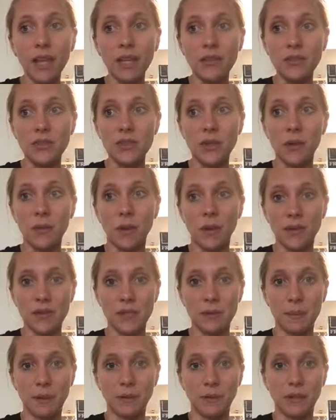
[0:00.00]
And so
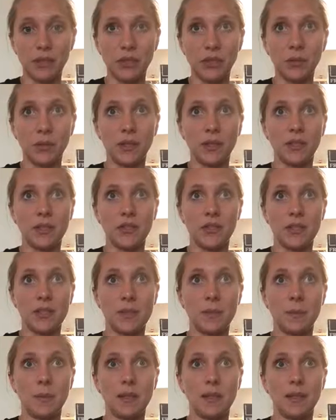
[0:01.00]
ultimately you can
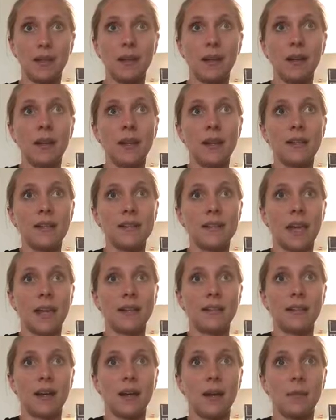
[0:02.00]
just be
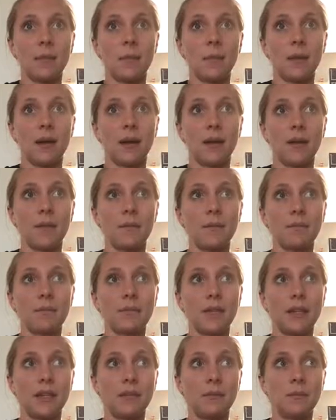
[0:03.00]
signed up
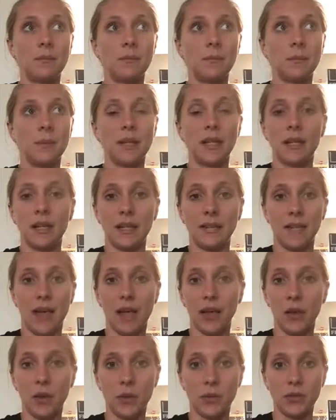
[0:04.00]
and be getting
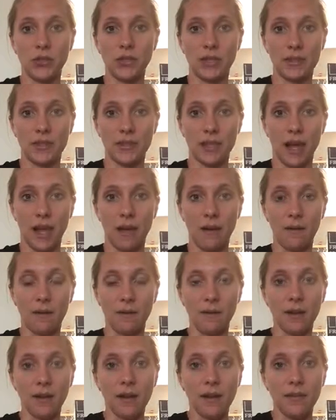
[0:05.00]
that coach
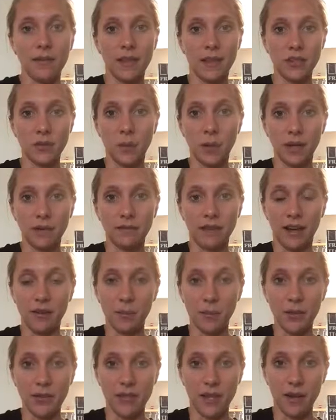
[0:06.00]
discount, that
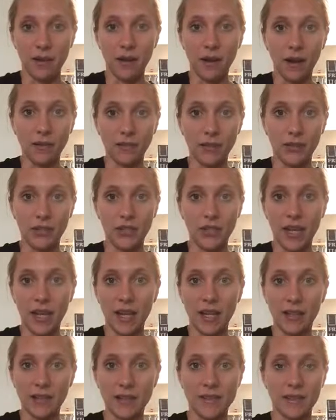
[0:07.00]
25% off your
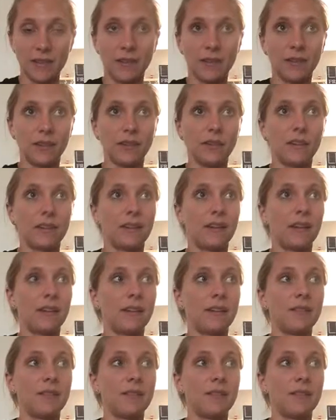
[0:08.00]
shakes and your